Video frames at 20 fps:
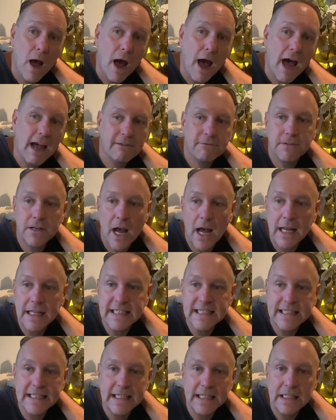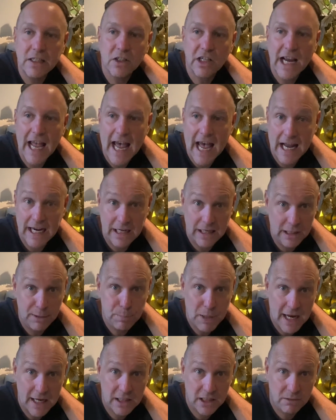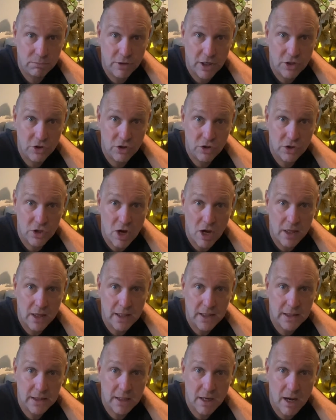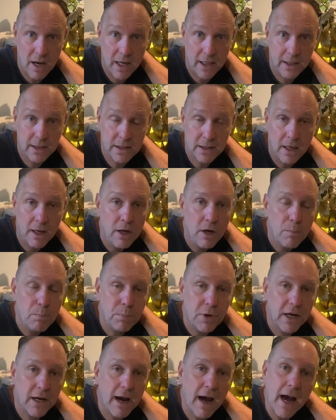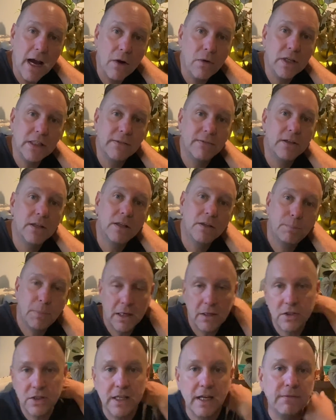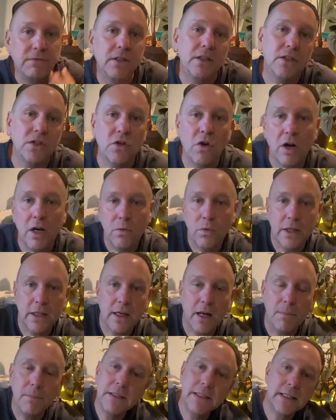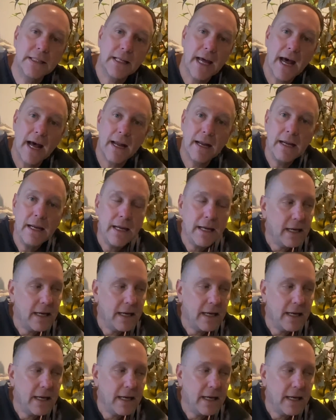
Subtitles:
I've not seen or had any pest pressures on these guys, but I always feel better safe than sorry when it comes to that.